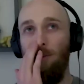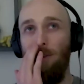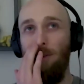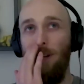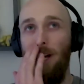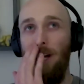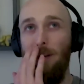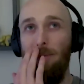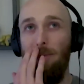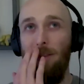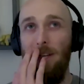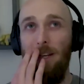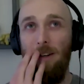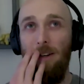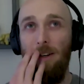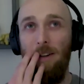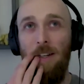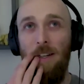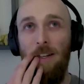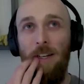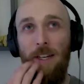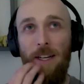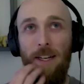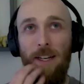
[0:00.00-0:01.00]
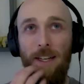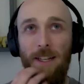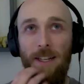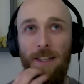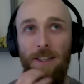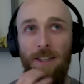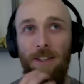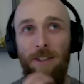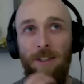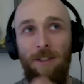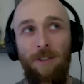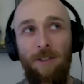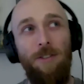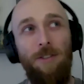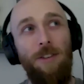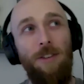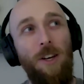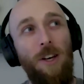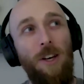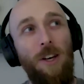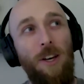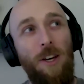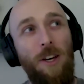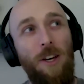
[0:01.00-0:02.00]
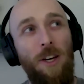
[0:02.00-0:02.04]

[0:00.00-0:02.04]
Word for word: so what I'm hearing is